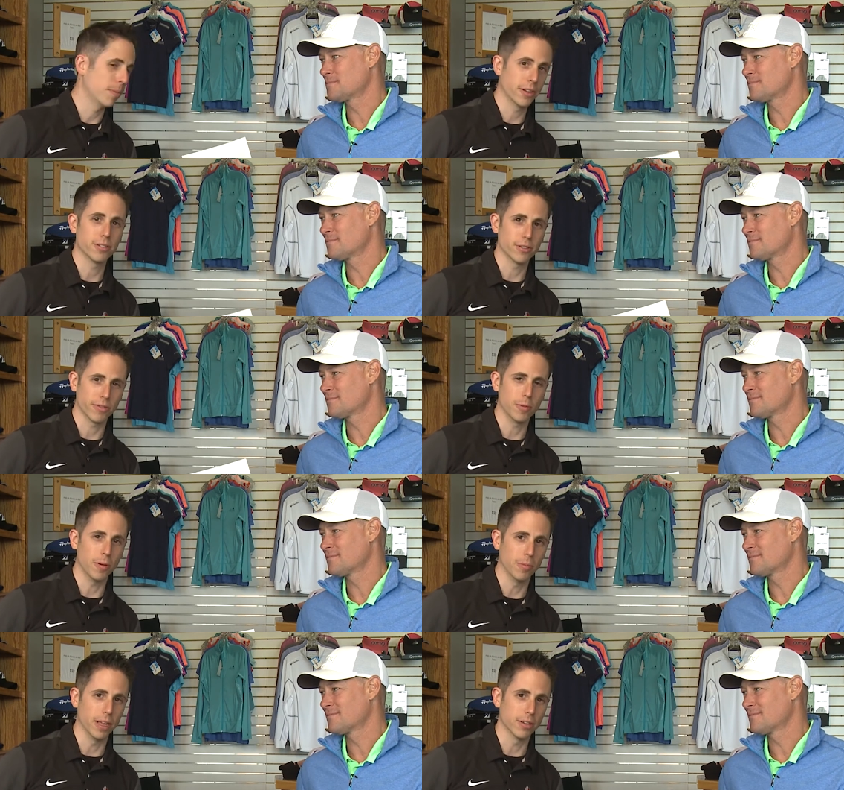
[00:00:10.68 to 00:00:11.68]
Speaker 1: punters are
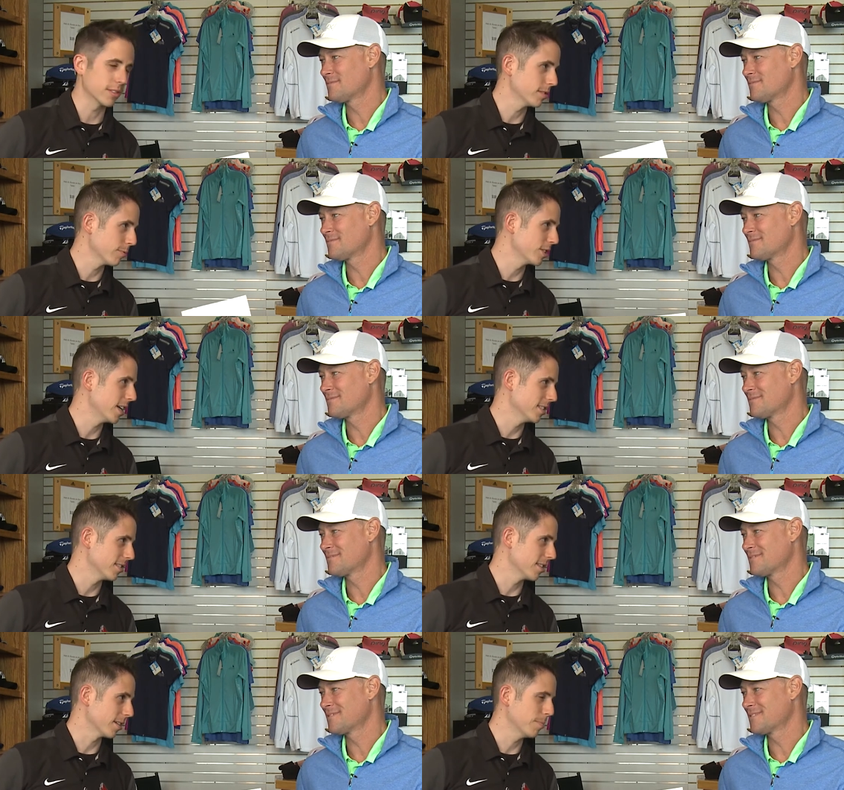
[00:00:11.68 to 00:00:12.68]
football players. This is a Rich
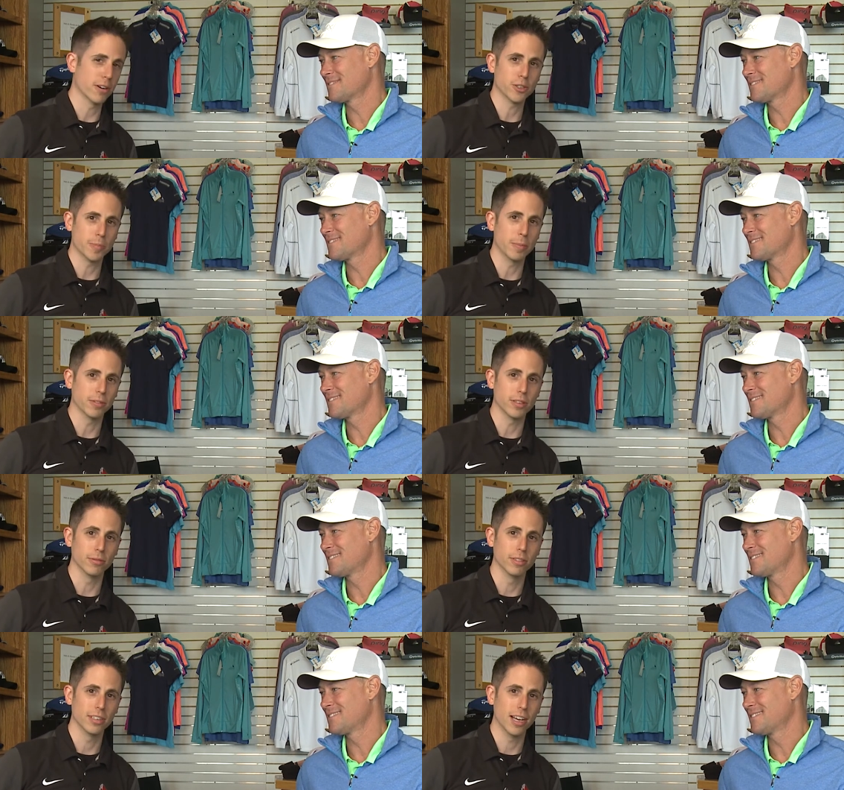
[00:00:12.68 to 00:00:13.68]
Eisen thing. Punters are people
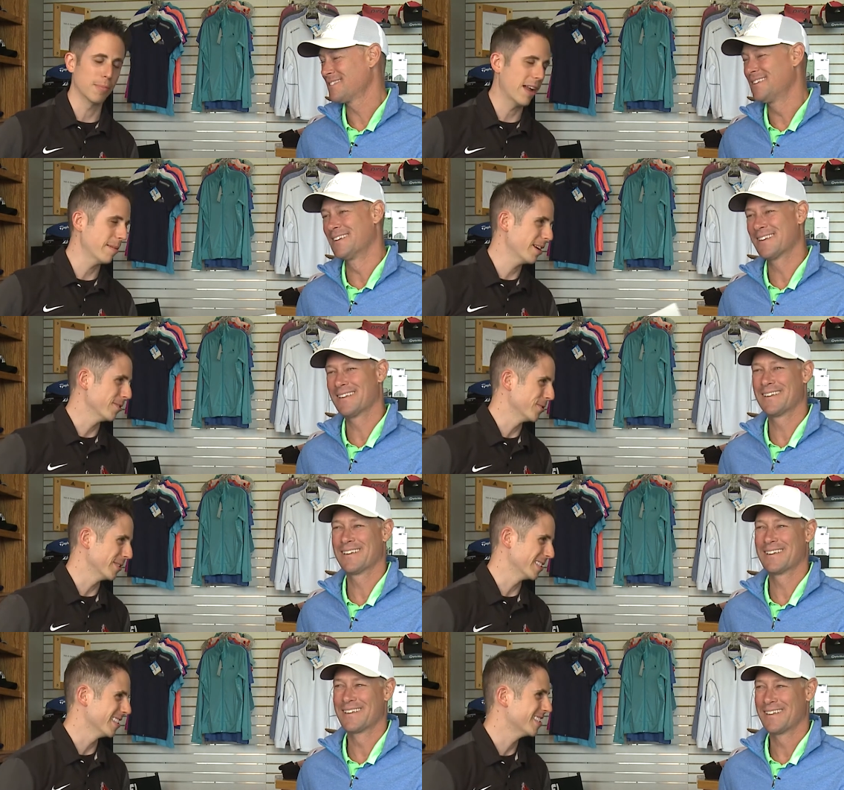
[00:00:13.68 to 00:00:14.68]
too. Uh, Brad Maynard
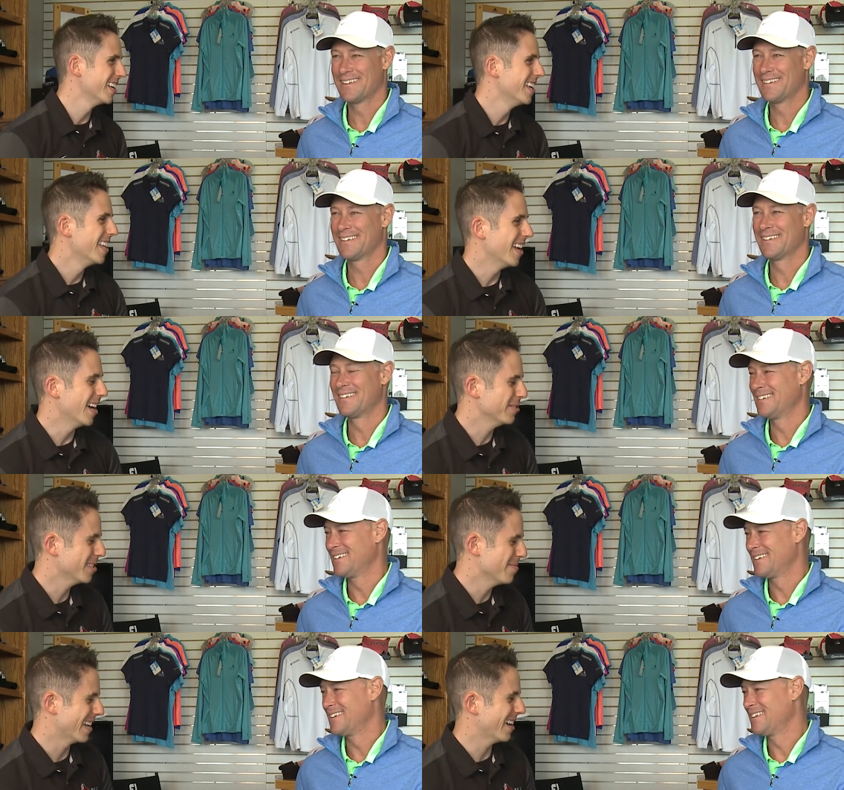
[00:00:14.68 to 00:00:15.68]
joins us. Uh, what's
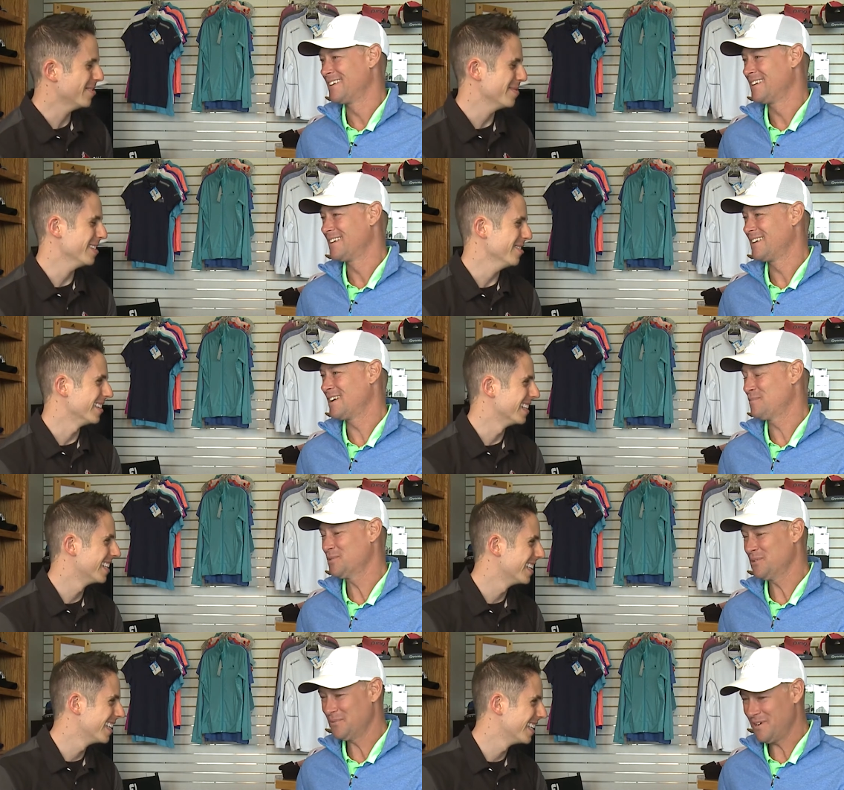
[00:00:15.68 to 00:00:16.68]
up, man? How you been doing? I'm
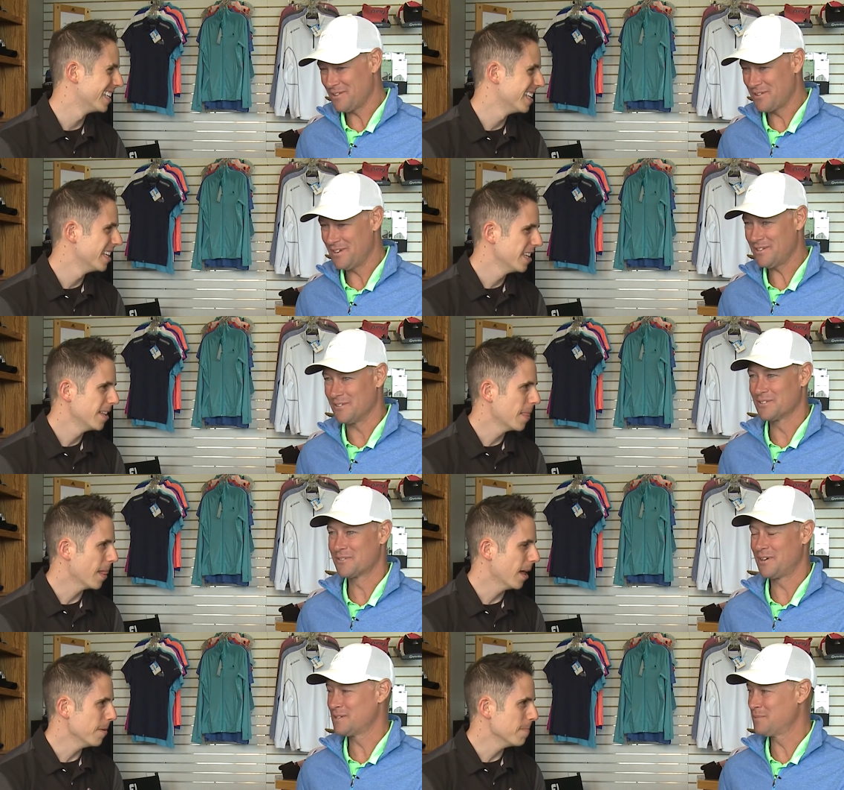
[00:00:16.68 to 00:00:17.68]
Speaker 2: doing well, thank you. It's
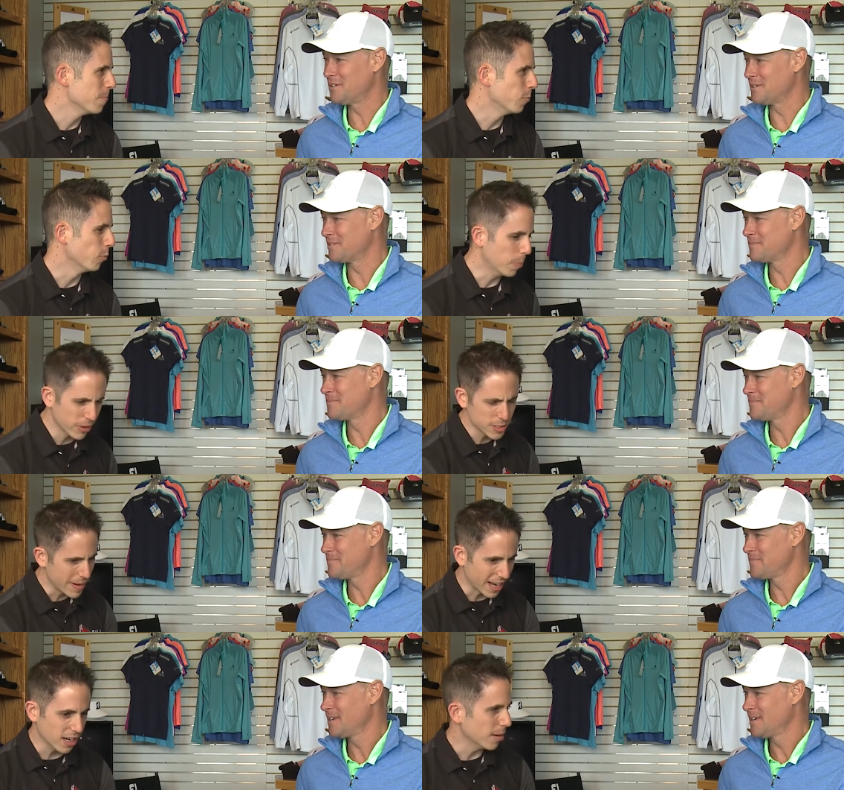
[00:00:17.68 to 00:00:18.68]
great to be here. What
Speaker 1: brings you
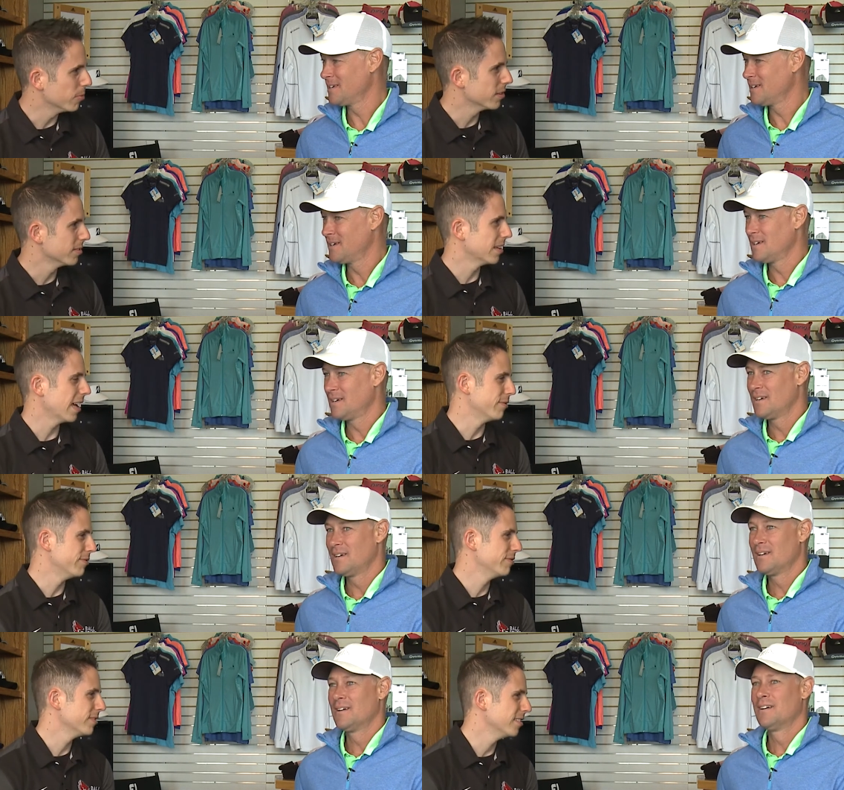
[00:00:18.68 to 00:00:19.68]
back up? What out
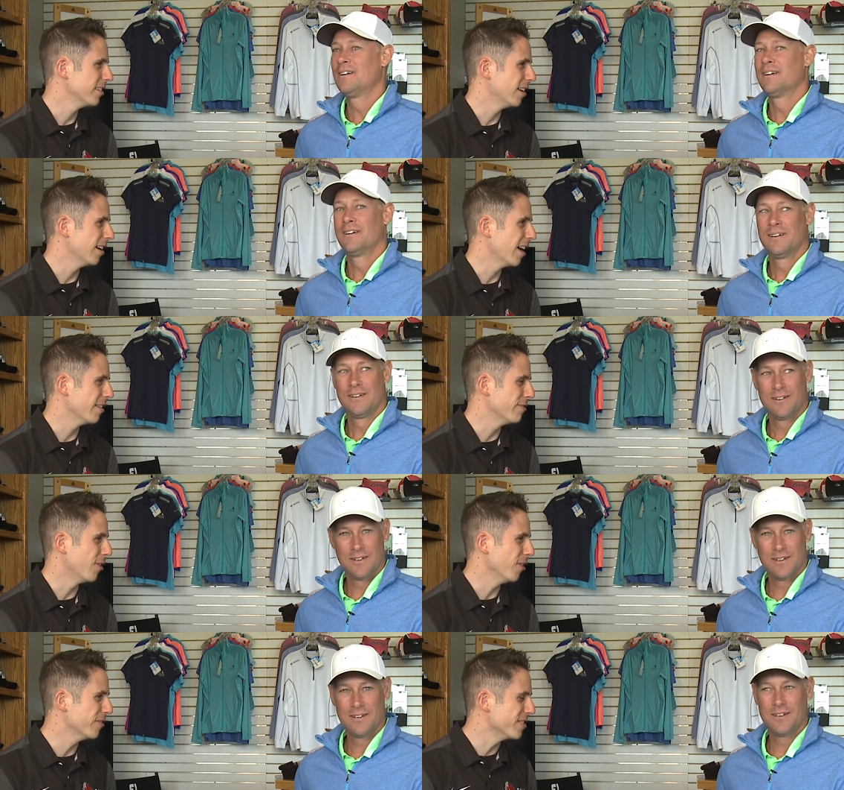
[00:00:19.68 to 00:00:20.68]
of uh, out of
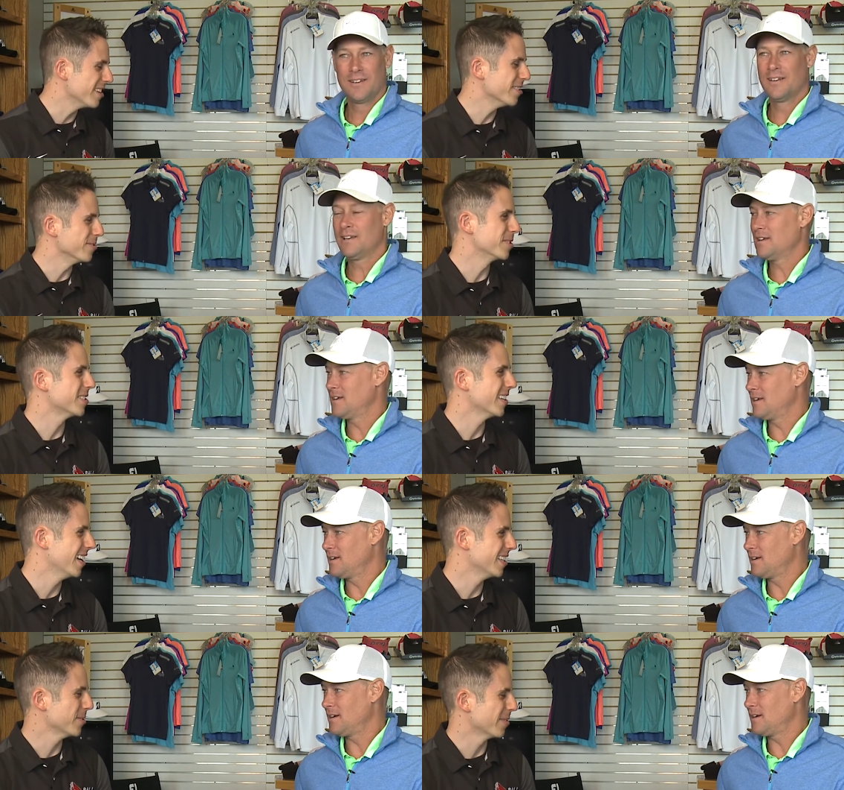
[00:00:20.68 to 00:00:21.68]
all of the years
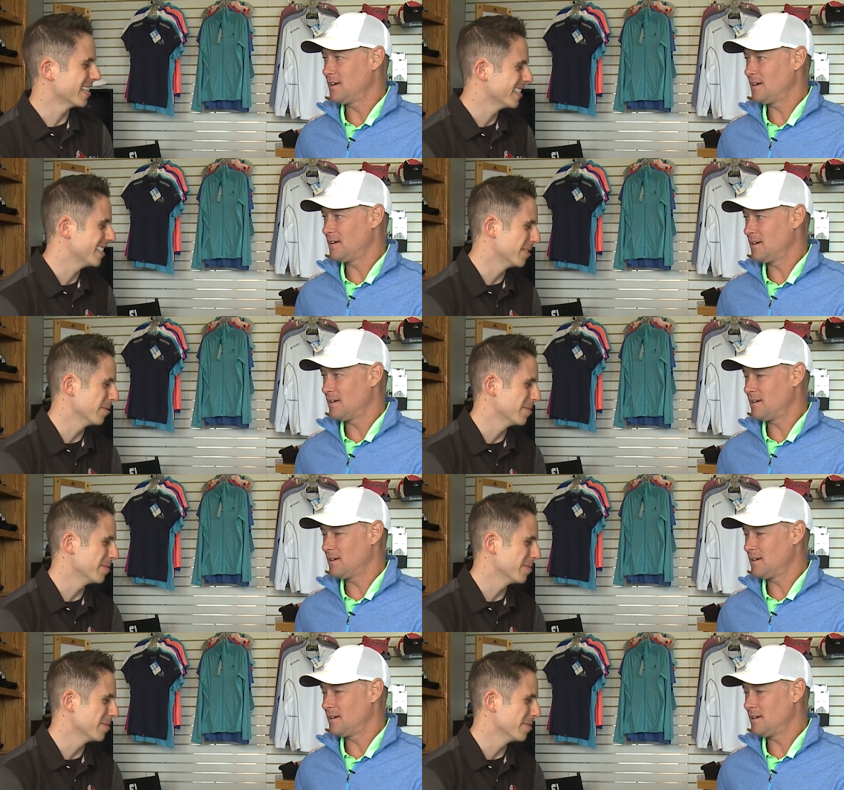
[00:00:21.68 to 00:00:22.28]
uh, in 2018? What